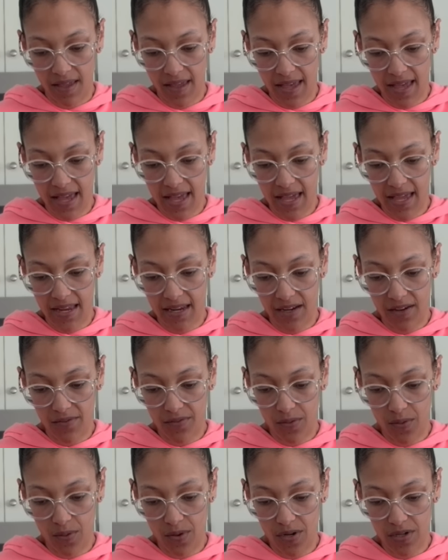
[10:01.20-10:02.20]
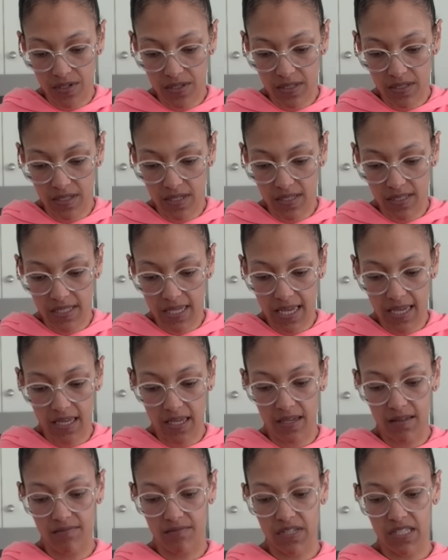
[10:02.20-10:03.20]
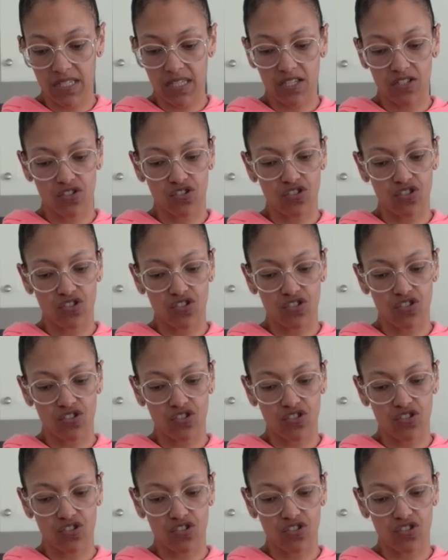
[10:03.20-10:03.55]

And of course, it's like, is this